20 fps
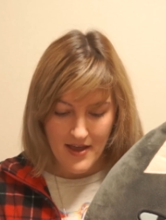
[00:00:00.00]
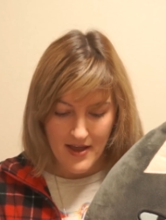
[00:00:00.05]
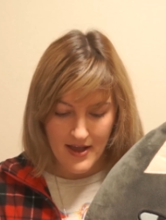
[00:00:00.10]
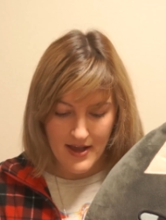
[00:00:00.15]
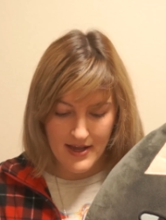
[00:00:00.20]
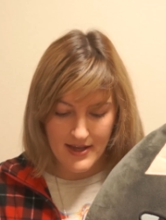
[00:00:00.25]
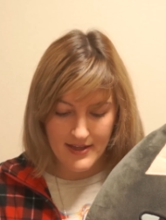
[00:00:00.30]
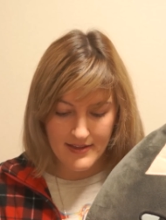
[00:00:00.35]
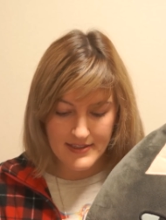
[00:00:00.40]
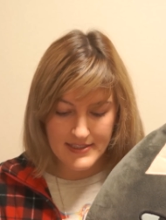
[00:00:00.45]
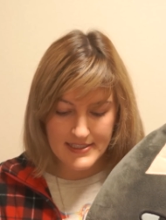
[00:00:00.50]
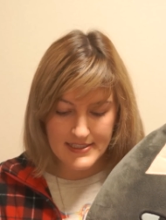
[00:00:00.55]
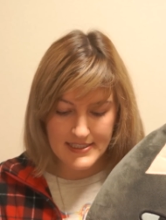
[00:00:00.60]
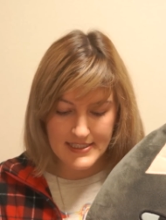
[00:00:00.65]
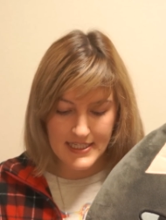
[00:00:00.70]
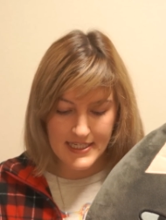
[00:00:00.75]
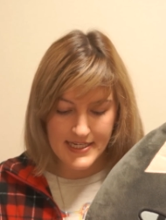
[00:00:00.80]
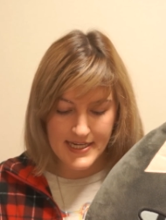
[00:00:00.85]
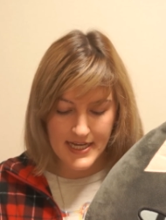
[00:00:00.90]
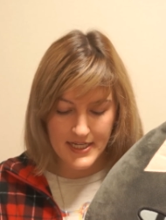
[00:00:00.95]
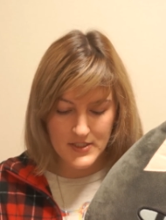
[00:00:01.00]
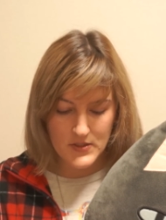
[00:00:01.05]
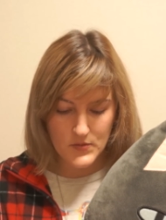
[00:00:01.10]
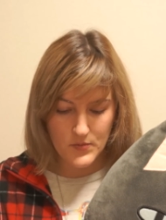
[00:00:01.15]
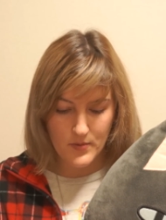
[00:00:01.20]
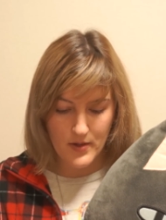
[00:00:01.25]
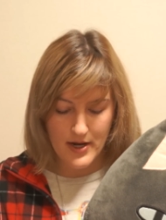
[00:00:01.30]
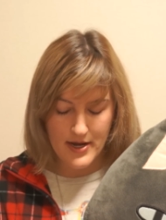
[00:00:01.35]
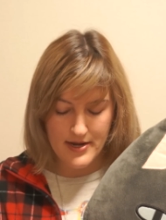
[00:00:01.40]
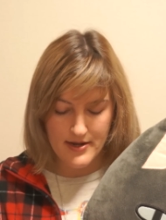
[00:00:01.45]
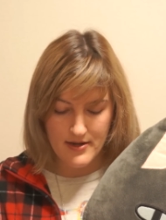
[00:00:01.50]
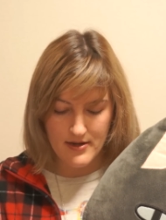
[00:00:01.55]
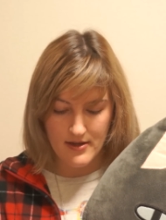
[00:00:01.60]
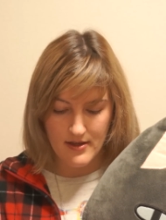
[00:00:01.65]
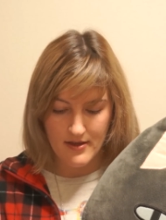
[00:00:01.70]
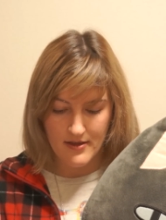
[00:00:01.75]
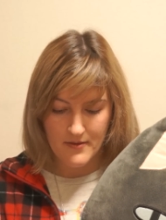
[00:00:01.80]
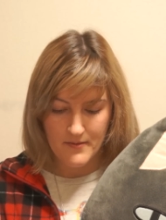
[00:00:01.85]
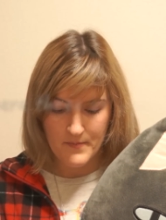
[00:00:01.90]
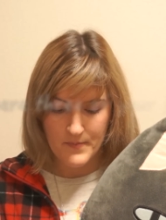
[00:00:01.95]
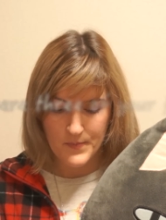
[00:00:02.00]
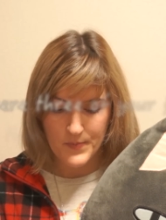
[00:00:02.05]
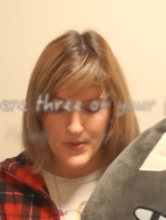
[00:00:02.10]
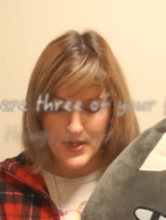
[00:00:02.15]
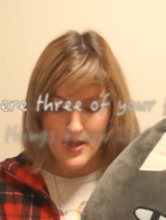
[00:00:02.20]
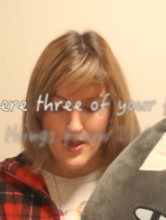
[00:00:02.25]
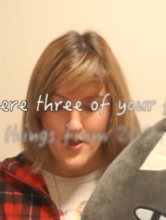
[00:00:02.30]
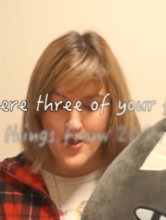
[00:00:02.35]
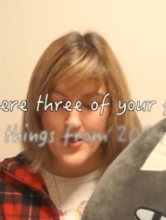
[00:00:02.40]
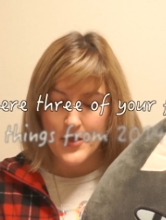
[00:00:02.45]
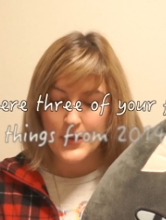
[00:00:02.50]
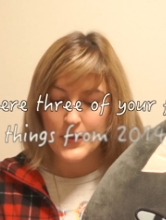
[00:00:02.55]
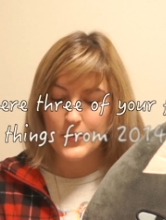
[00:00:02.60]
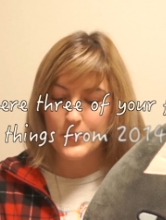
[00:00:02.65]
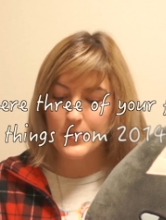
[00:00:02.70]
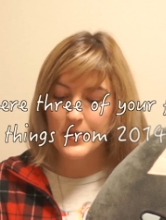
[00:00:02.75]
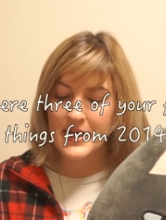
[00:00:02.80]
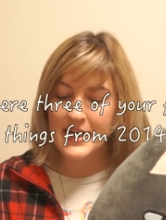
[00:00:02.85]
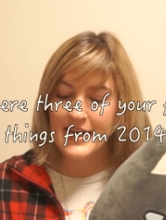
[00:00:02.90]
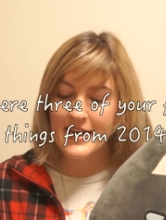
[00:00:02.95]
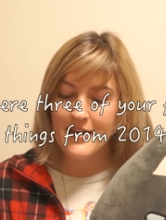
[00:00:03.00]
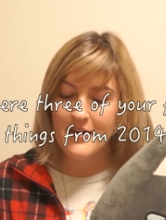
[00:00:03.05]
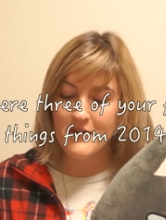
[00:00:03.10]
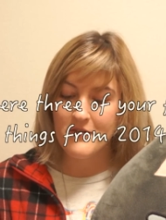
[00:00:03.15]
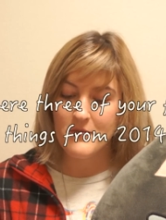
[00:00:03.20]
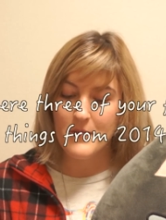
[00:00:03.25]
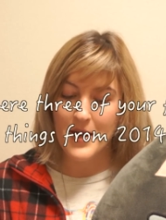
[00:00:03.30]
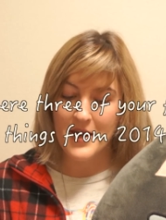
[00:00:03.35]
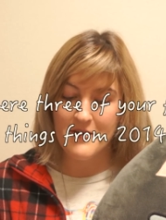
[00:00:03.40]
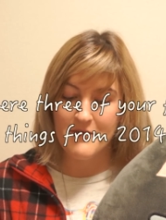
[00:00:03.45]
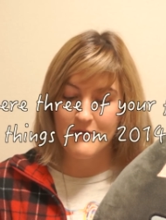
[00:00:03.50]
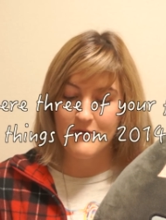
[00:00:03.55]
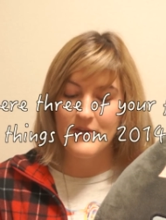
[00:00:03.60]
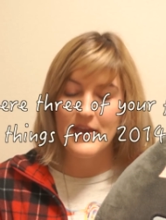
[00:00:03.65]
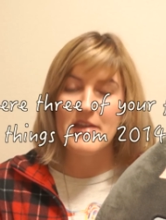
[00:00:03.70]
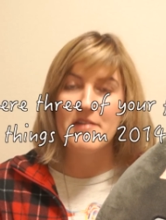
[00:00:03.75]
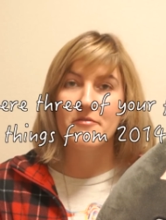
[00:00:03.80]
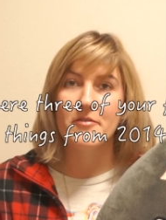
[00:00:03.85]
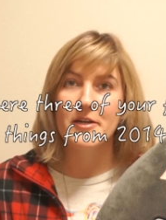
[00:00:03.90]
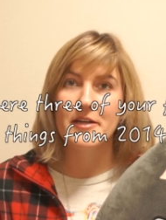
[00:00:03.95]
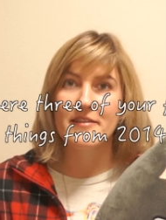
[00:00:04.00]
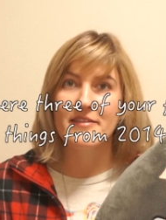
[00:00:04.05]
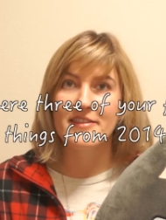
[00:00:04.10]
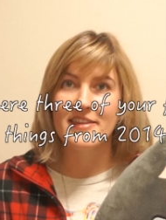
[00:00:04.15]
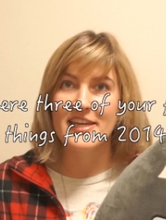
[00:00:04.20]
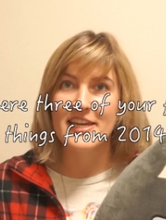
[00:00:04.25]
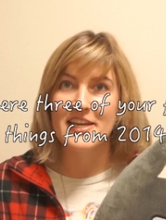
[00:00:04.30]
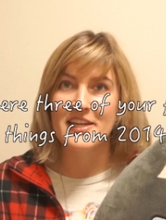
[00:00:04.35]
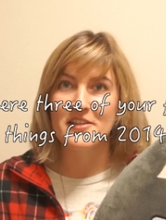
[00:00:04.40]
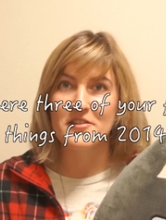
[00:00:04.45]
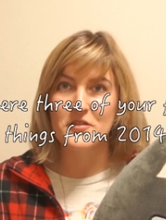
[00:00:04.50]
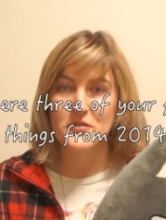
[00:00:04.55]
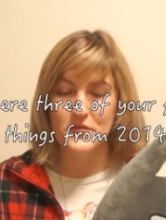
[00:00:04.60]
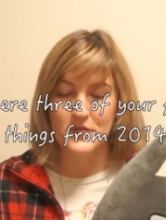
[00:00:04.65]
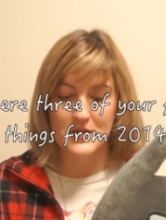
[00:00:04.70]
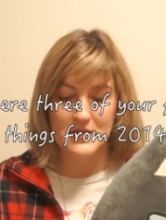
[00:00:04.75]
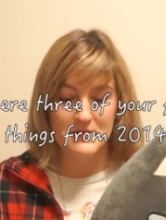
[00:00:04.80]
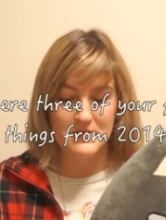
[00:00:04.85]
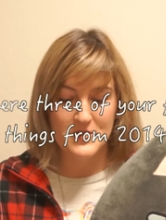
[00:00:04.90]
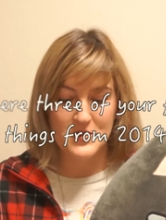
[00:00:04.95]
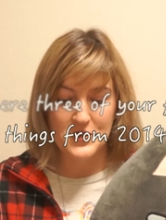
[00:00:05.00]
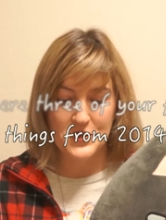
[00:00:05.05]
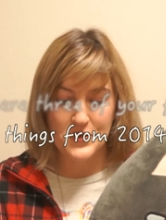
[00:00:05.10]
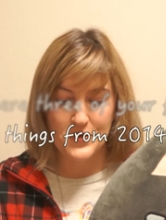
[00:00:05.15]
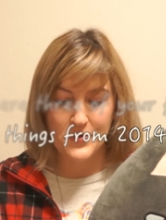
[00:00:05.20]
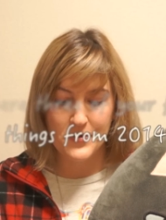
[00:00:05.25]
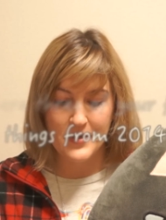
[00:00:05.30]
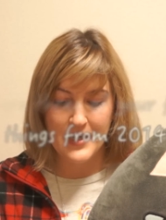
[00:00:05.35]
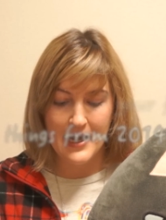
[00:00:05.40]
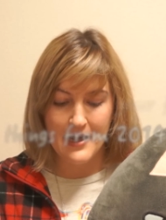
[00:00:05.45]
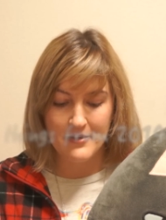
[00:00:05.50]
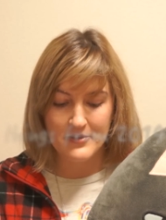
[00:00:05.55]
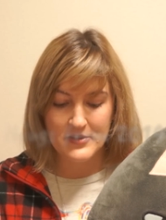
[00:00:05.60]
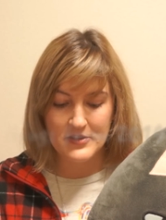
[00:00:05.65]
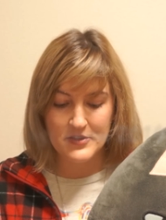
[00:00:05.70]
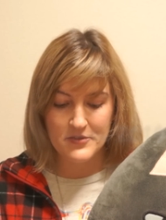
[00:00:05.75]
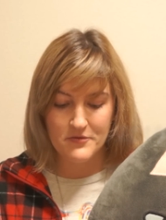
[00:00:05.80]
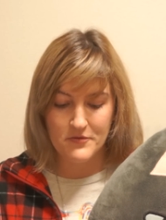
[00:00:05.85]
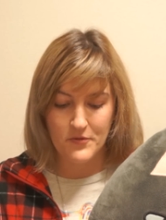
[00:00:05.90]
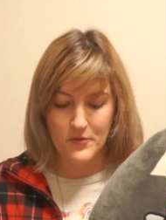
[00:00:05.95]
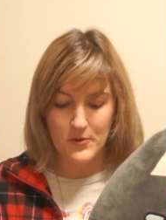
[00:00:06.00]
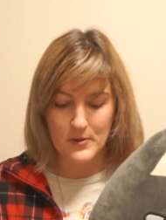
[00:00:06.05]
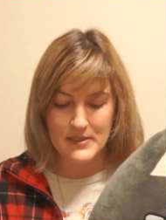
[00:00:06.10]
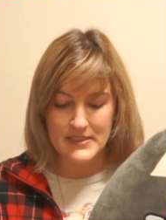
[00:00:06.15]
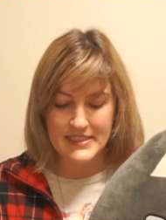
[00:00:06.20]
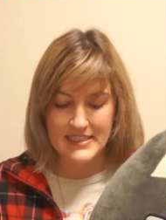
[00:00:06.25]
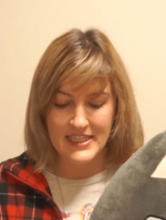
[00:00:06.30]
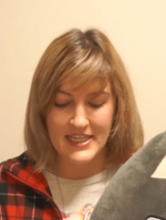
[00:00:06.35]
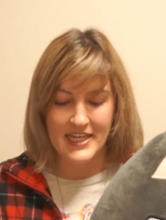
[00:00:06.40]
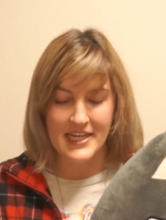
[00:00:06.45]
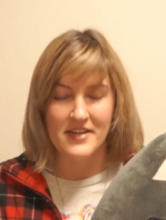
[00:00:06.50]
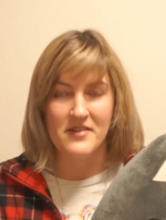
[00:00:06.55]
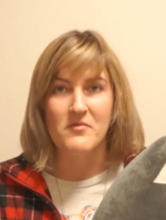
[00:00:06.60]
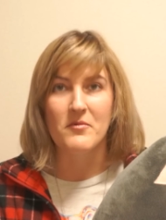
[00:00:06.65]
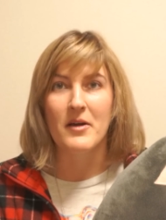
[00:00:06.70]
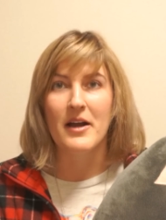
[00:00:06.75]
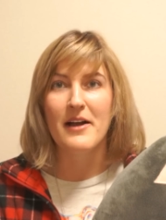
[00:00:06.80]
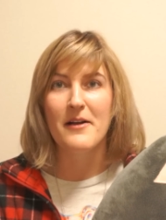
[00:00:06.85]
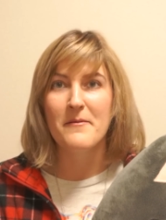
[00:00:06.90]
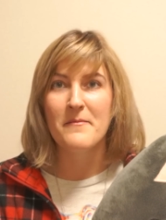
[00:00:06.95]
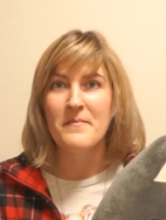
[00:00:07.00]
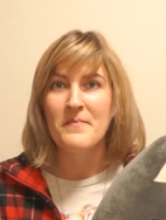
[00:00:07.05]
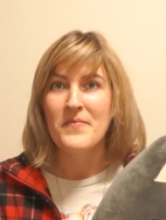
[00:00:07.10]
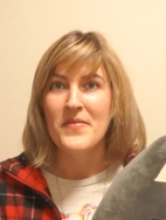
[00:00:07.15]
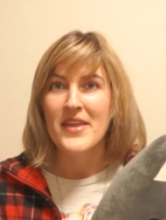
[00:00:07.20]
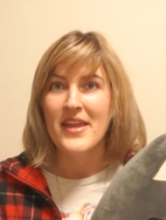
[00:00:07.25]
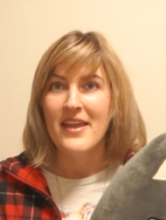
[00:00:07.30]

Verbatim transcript: Let's see, next one. 3 of my favorite things from 2014. Well,